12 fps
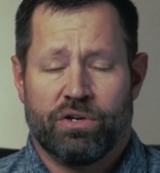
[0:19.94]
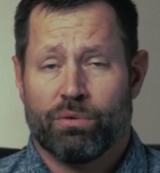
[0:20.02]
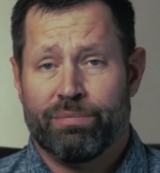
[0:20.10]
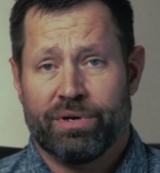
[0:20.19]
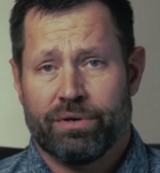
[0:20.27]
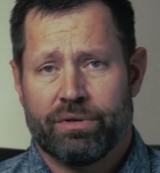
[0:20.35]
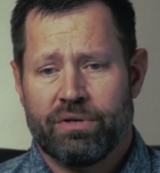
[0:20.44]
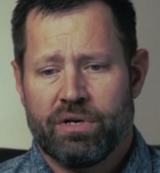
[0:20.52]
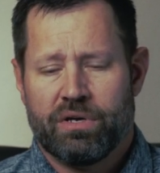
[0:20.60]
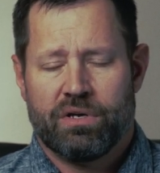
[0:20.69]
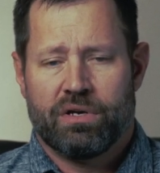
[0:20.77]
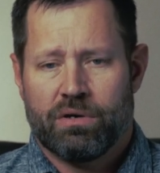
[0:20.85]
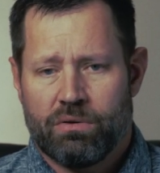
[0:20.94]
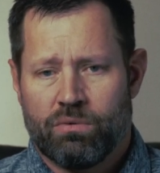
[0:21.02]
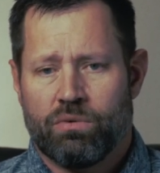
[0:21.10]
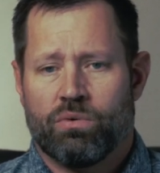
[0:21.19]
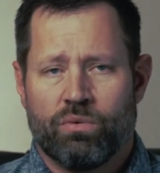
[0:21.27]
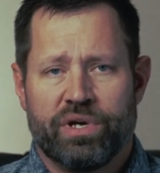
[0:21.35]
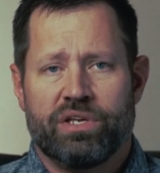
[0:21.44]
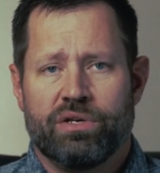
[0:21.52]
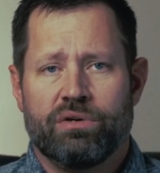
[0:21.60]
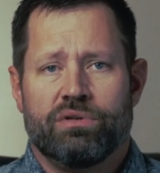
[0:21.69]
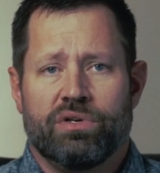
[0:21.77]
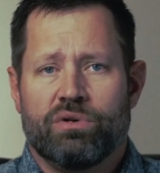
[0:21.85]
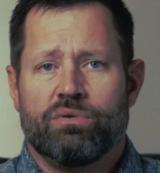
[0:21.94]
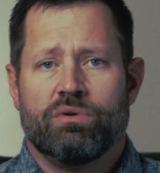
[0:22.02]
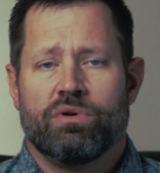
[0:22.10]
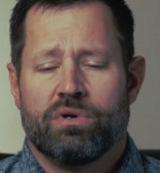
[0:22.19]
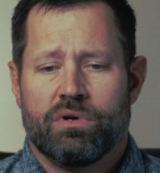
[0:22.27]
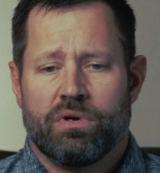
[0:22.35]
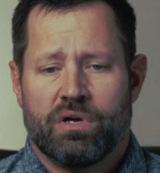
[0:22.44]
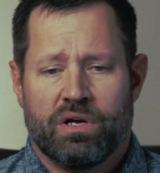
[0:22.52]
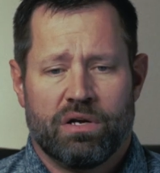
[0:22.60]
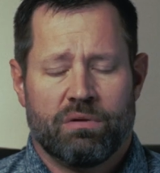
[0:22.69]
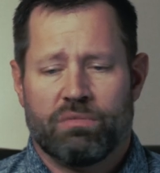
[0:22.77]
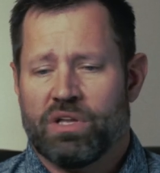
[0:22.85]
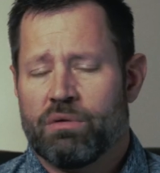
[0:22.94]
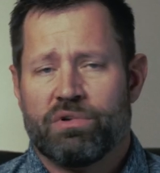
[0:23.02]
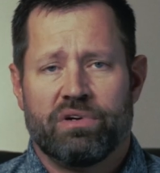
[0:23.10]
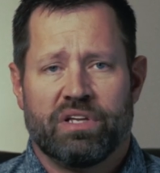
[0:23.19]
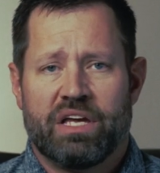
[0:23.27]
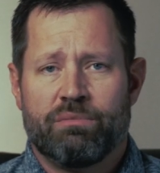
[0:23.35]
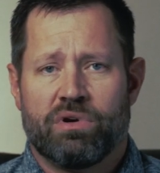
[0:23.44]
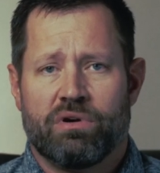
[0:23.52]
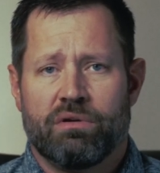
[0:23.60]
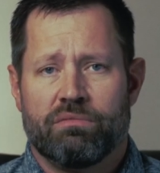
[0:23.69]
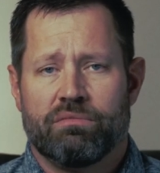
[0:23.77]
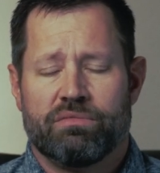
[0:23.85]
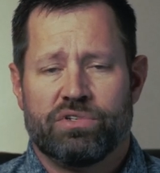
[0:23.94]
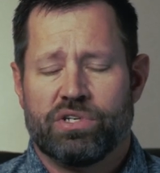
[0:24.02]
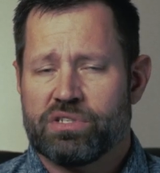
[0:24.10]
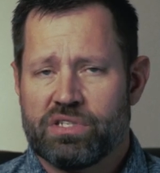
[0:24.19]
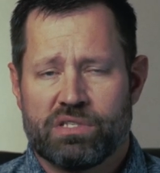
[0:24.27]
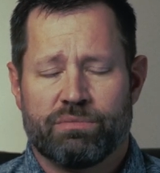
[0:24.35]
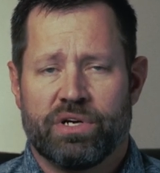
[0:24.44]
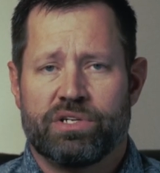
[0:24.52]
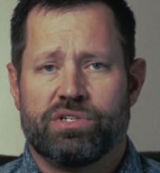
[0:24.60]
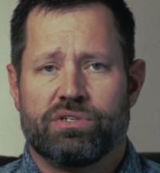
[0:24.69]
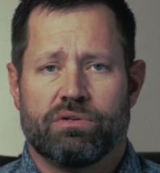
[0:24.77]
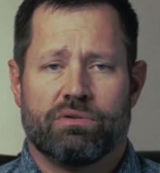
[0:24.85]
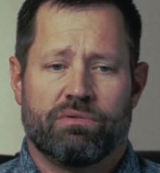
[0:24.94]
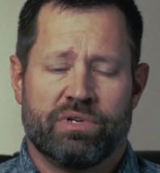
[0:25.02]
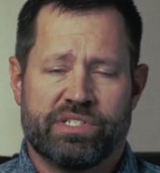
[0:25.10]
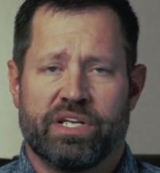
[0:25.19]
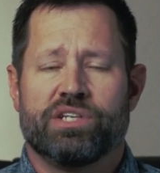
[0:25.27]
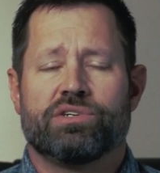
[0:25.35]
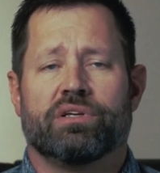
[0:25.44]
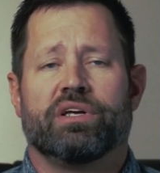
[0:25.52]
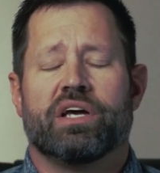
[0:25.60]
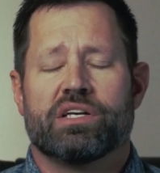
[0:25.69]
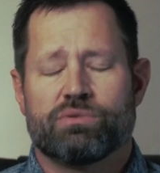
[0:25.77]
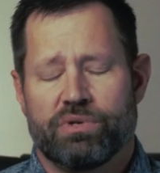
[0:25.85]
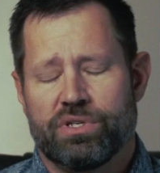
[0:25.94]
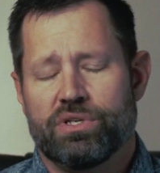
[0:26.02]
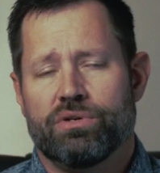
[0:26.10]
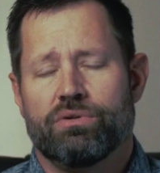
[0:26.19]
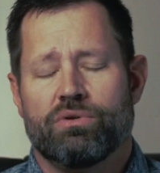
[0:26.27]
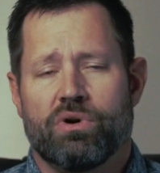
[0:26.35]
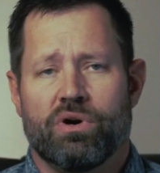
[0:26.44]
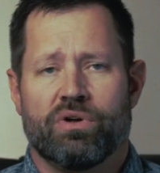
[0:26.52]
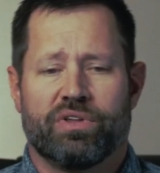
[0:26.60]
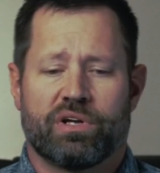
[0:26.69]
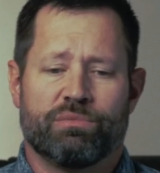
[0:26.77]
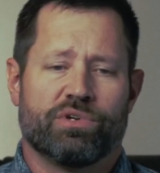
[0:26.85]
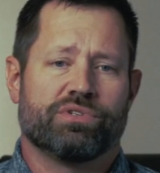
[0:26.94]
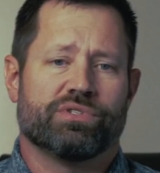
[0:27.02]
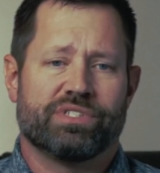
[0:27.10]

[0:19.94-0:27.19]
build, we do lumber and labor just as much residentially as we do on the commercial